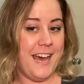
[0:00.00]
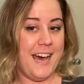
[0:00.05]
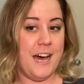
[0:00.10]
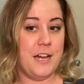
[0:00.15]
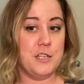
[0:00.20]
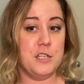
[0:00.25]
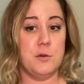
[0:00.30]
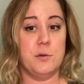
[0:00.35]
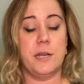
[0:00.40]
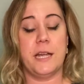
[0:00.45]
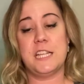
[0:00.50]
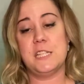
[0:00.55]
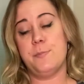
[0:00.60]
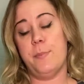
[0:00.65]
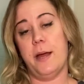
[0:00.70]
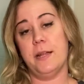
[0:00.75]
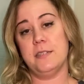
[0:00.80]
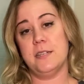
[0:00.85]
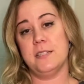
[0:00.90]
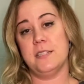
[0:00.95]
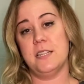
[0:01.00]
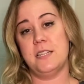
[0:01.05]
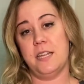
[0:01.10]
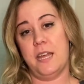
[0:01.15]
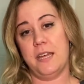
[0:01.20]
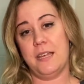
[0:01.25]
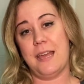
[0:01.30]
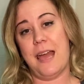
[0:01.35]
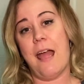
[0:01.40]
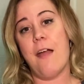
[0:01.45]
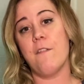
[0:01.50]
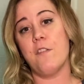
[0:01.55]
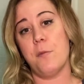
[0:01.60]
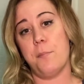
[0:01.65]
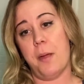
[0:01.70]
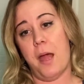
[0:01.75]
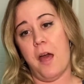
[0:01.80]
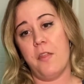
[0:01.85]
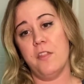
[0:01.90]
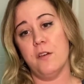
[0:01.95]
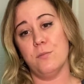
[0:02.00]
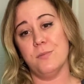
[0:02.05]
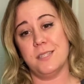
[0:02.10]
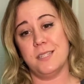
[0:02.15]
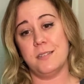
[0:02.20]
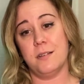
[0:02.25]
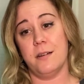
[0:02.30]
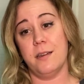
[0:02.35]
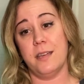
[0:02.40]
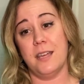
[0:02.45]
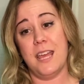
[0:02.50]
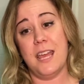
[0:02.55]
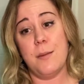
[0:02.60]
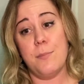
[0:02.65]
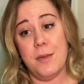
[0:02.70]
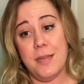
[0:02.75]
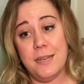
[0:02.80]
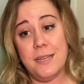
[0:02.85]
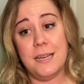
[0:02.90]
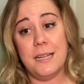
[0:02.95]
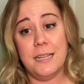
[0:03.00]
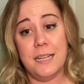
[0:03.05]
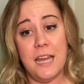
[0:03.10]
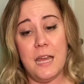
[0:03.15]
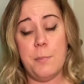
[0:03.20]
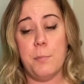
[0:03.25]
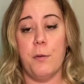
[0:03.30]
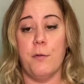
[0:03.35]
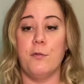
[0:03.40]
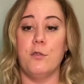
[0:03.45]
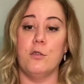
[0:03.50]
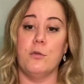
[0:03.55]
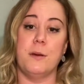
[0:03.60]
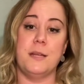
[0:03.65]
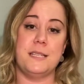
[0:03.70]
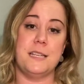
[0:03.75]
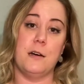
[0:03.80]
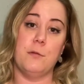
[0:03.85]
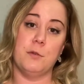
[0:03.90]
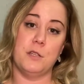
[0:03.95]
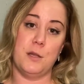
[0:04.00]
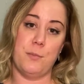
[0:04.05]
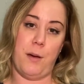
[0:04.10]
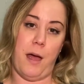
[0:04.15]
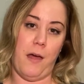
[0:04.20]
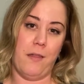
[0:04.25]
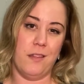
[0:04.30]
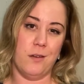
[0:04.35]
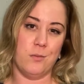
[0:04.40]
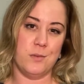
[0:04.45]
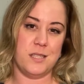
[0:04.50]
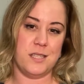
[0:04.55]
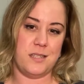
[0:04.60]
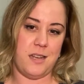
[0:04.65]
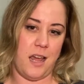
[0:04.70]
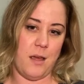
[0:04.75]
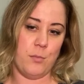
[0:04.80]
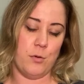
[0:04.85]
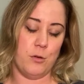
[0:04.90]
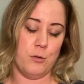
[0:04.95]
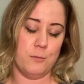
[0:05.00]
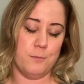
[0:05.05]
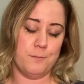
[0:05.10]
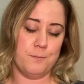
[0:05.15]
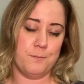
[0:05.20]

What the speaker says: And you would expect us to take care of the pet that was dying immediately before we dealt with a pet that was stable.